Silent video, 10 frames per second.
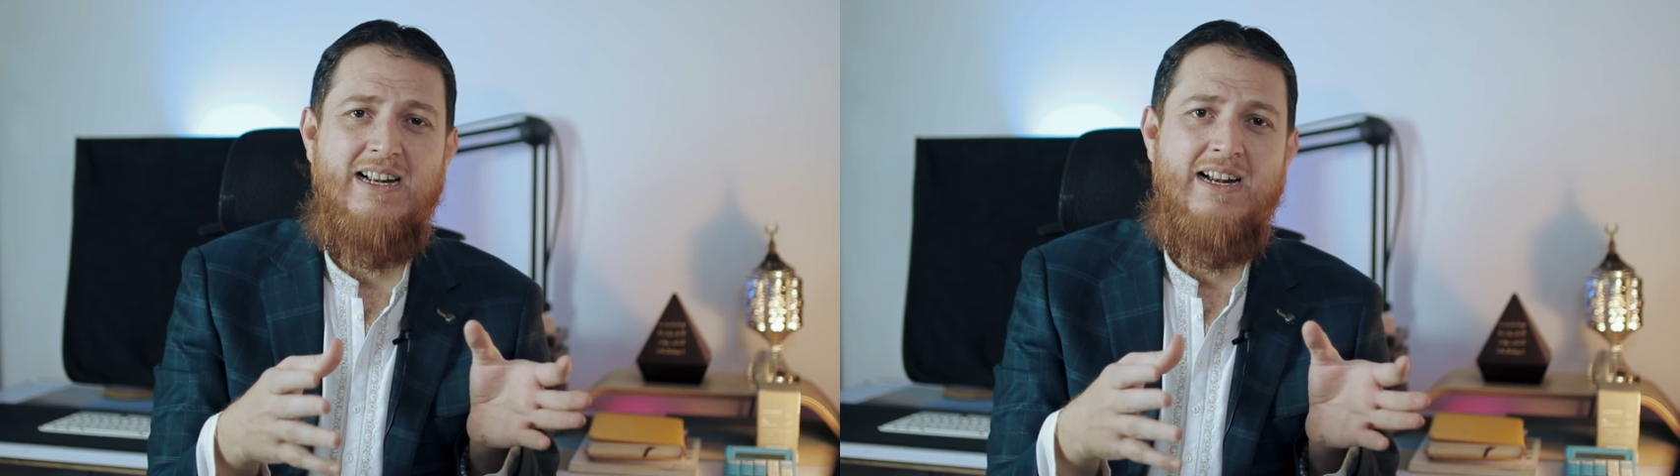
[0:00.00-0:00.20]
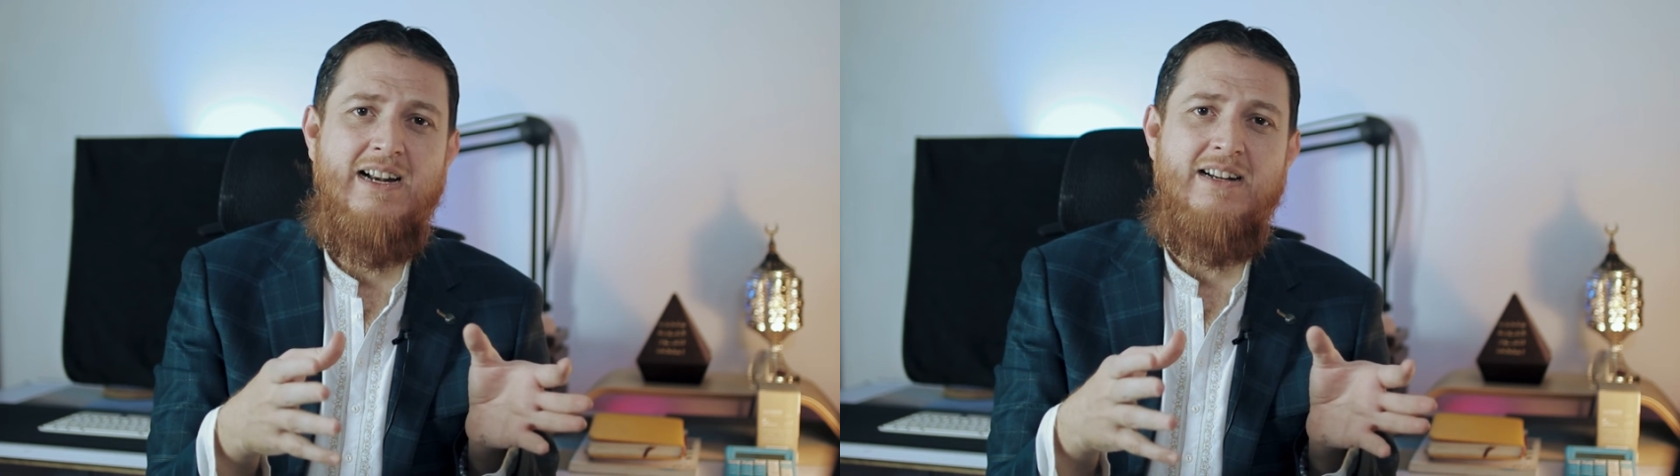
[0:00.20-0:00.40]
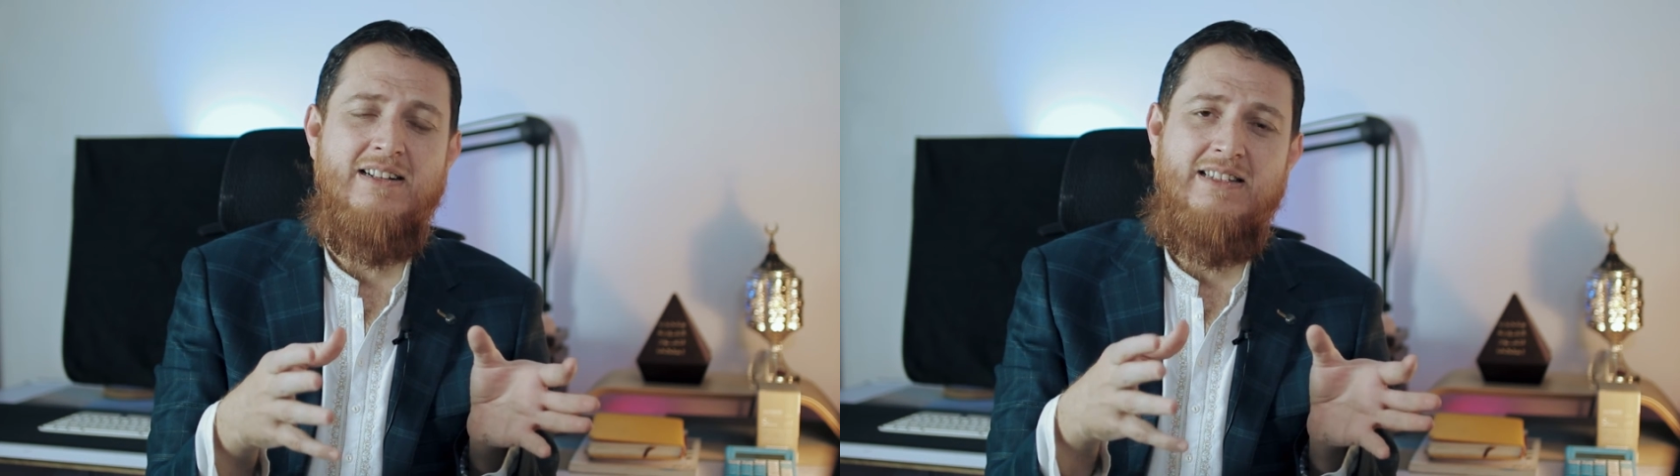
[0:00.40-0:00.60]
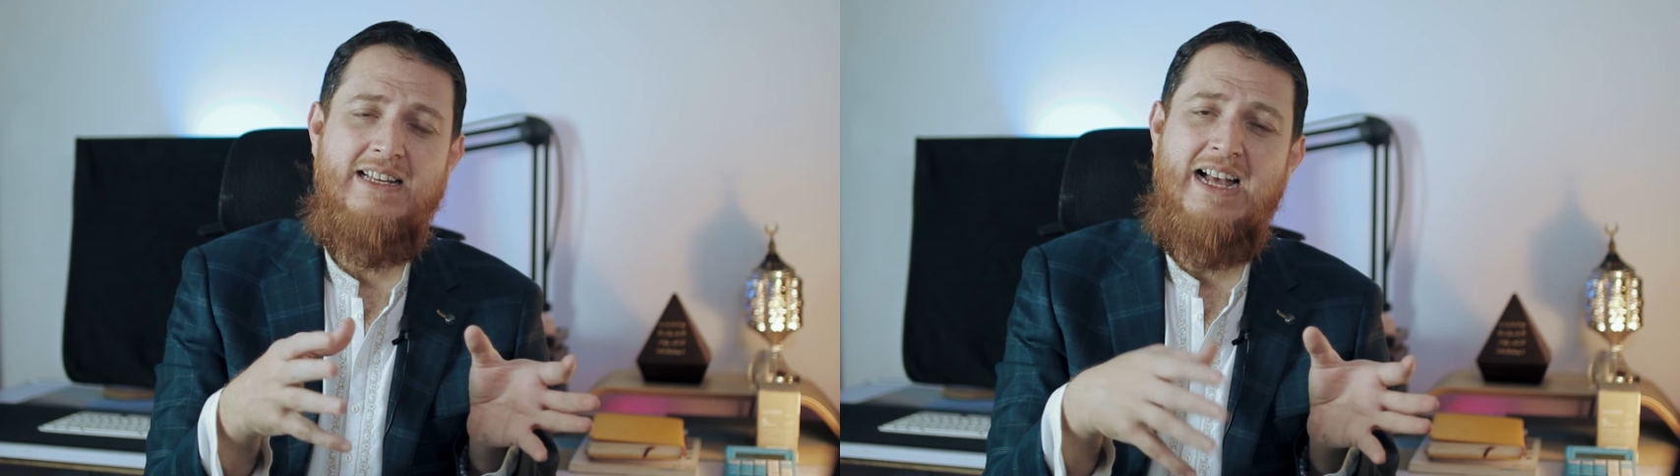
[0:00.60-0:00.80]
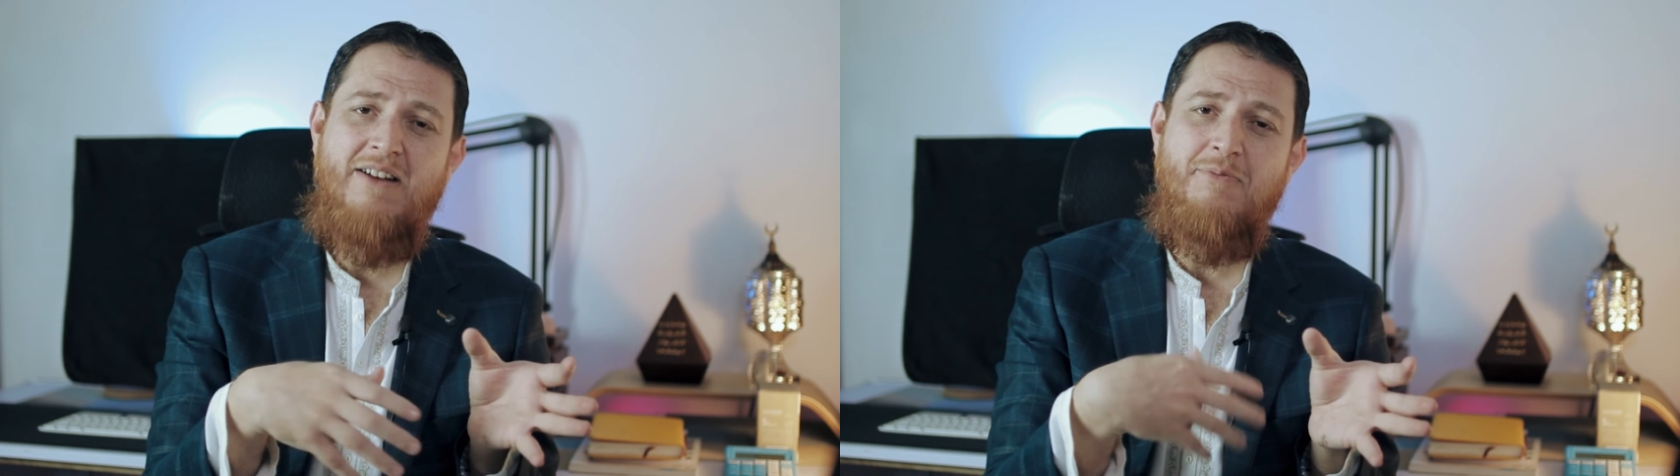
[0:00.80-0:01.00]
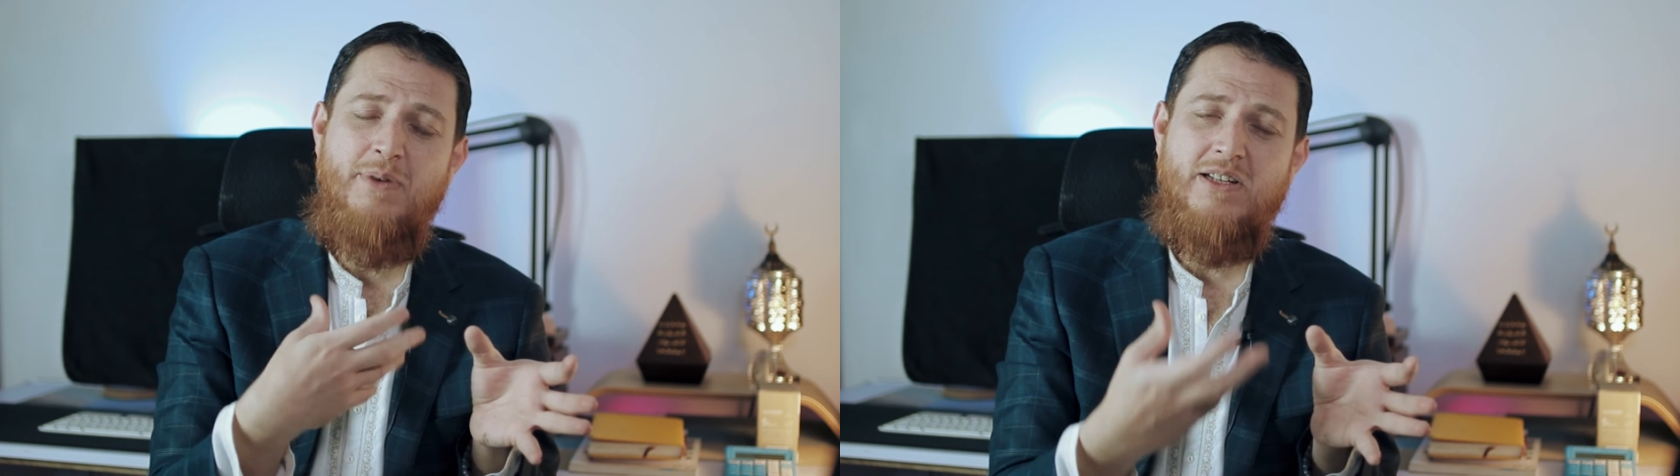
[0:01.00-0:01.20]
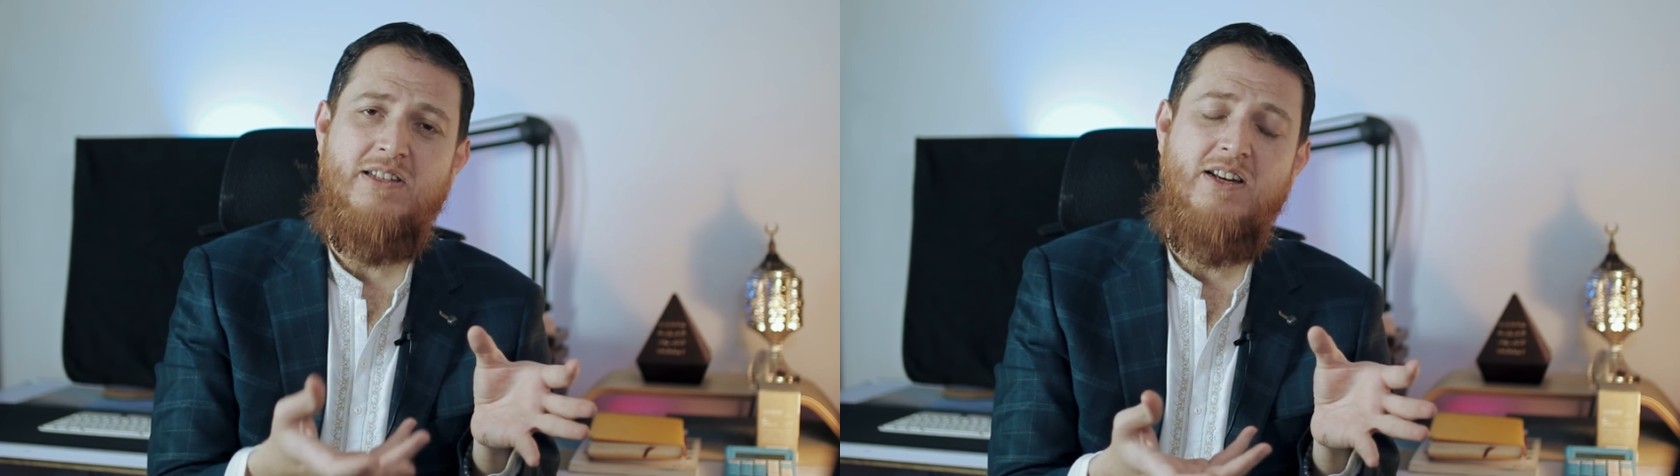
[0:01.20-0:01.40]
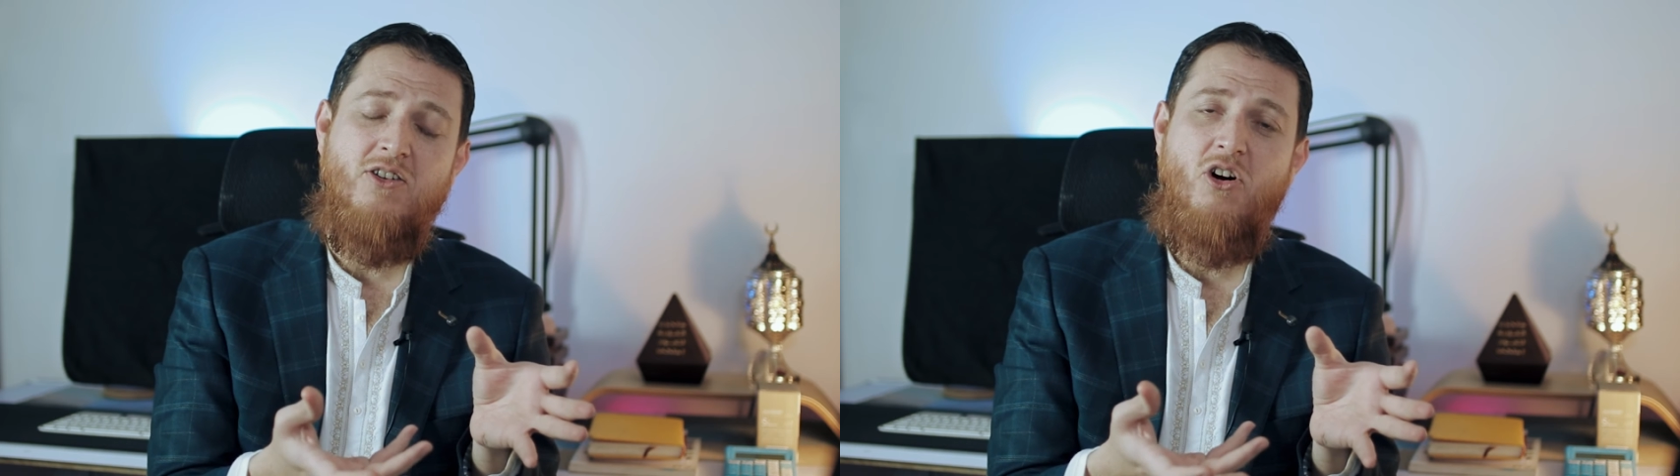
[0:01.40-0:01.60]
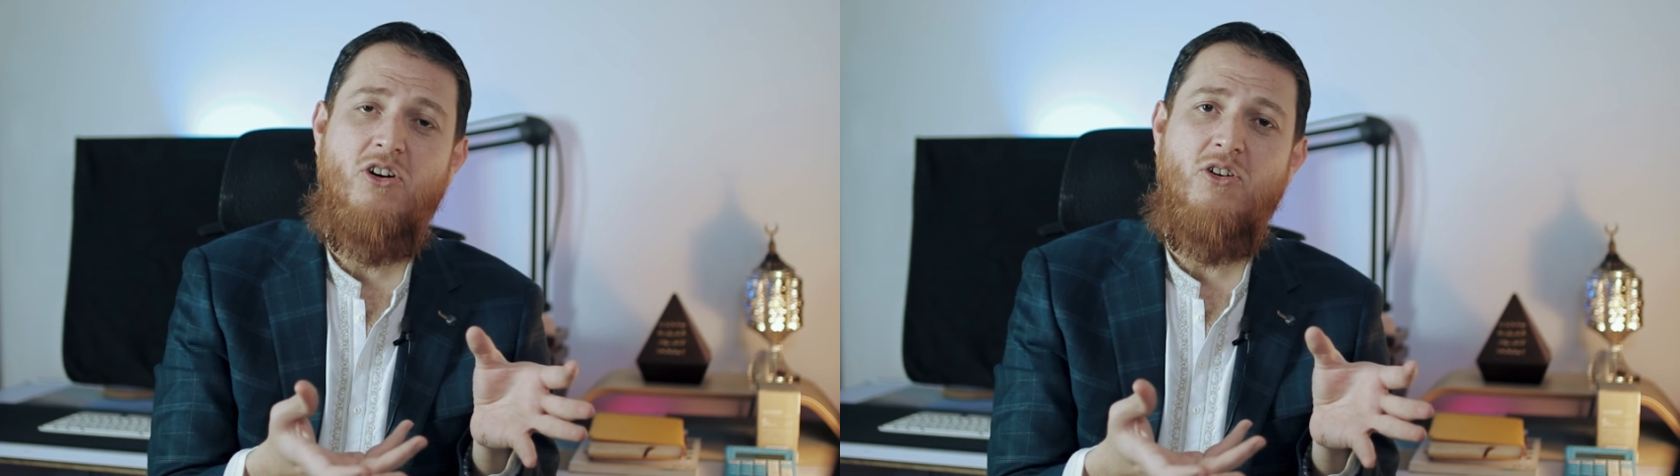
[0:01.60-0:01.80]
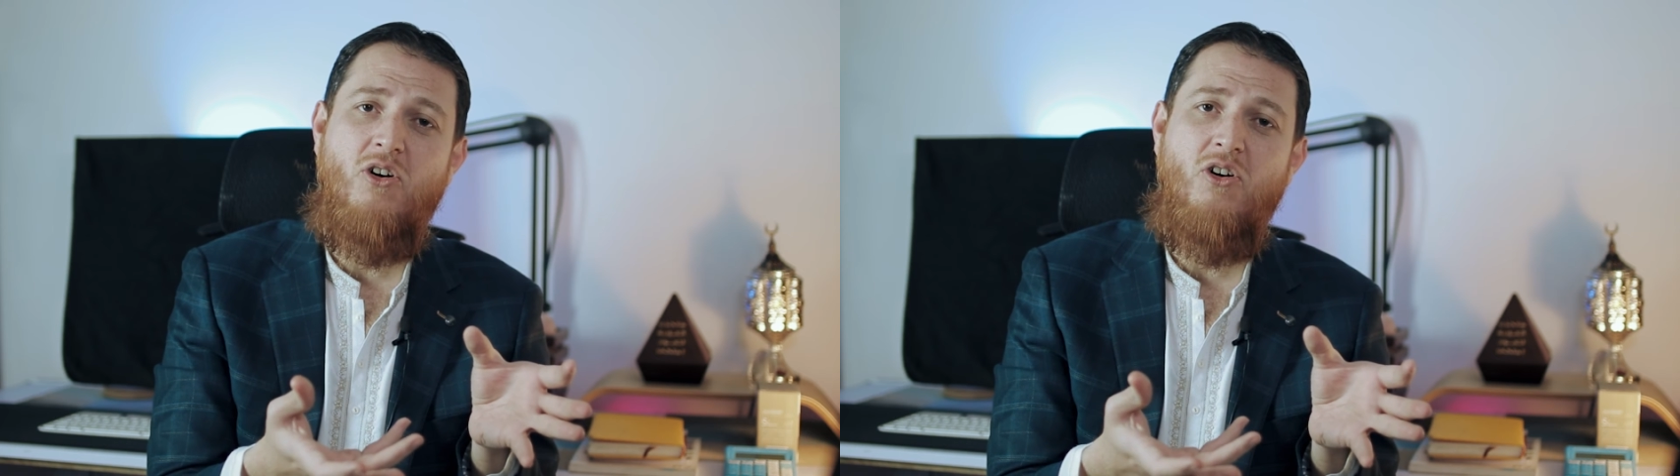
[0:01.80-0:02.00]
and they have mixed a
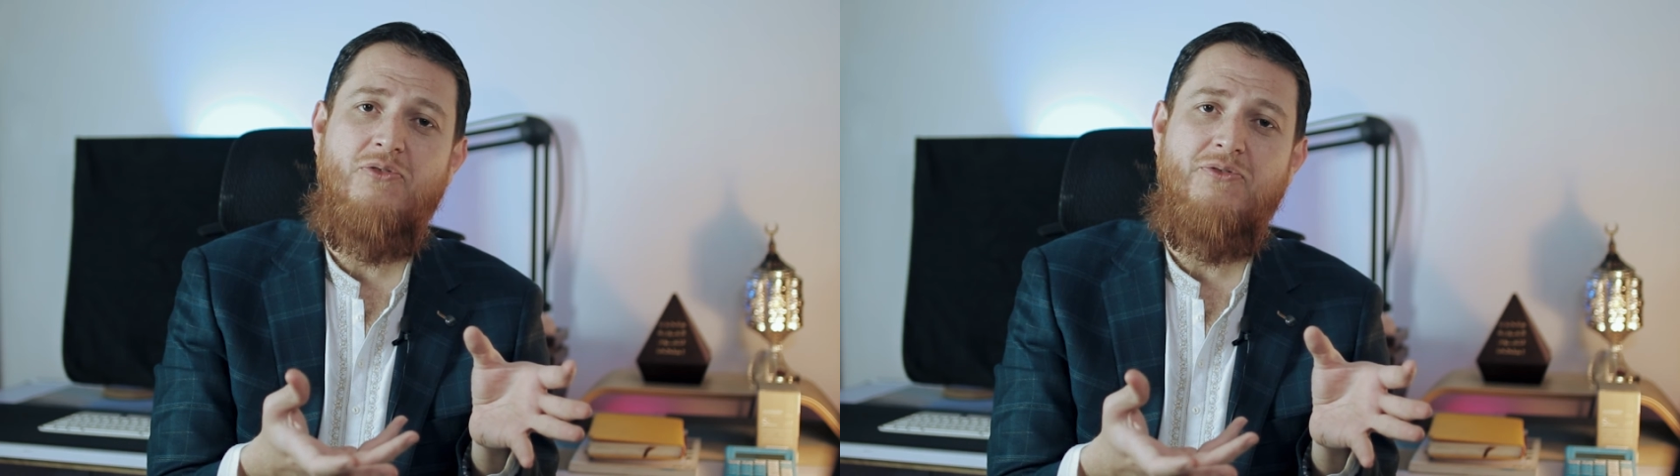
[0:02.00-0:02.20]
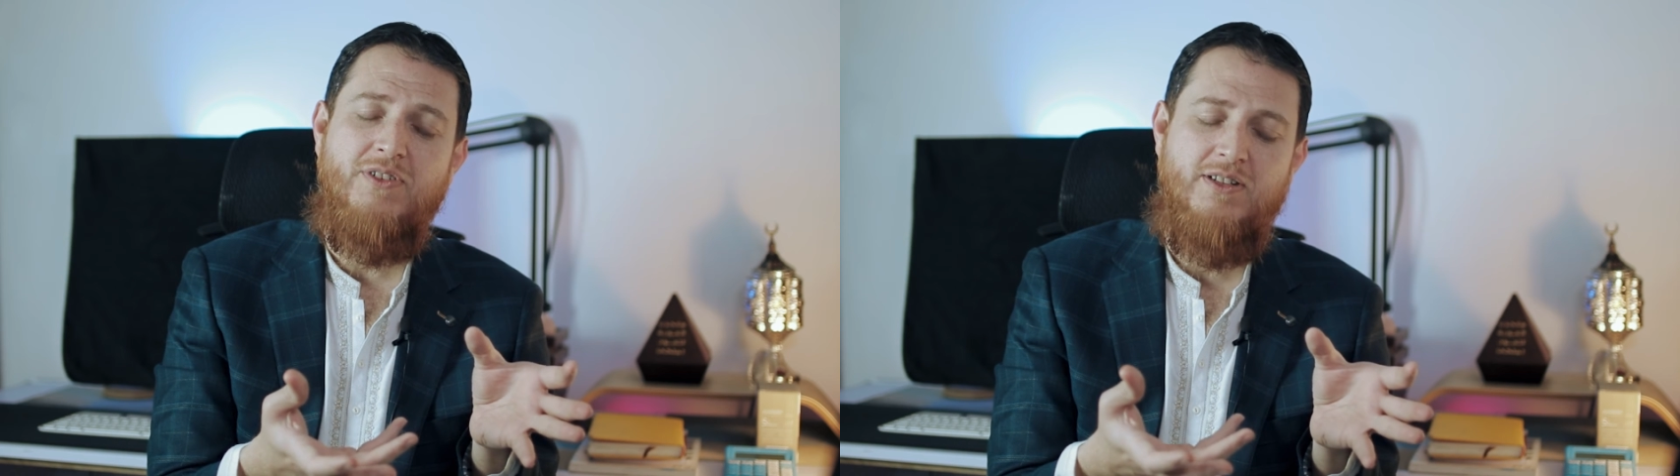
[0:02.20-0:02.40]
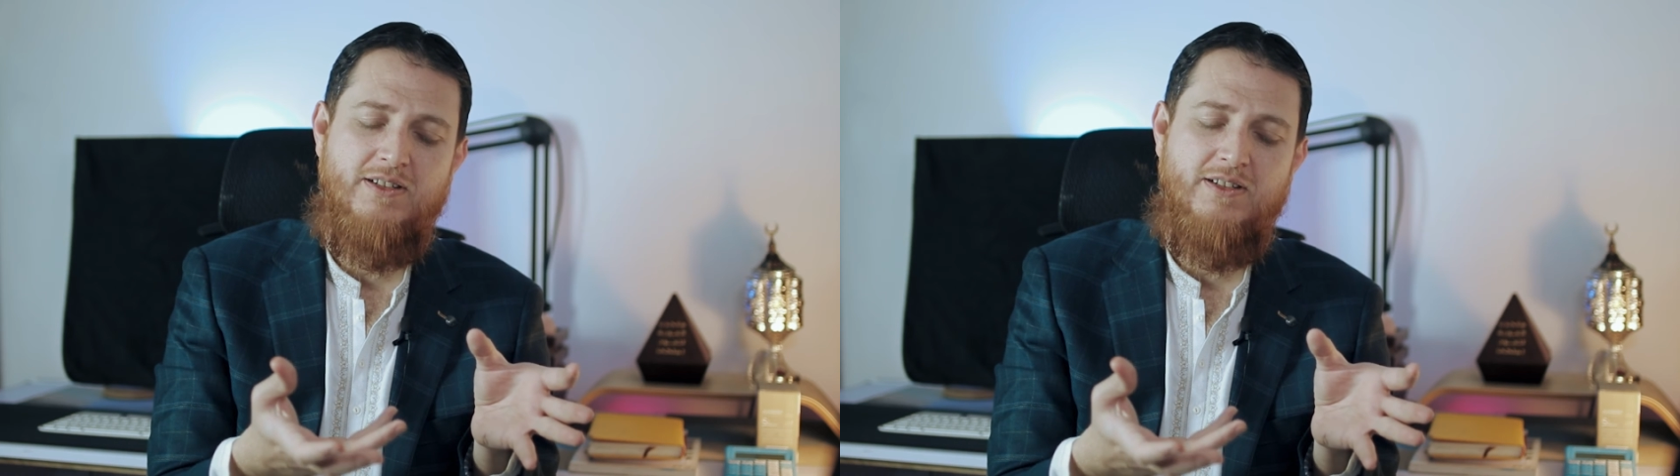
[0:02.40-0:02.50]
lot of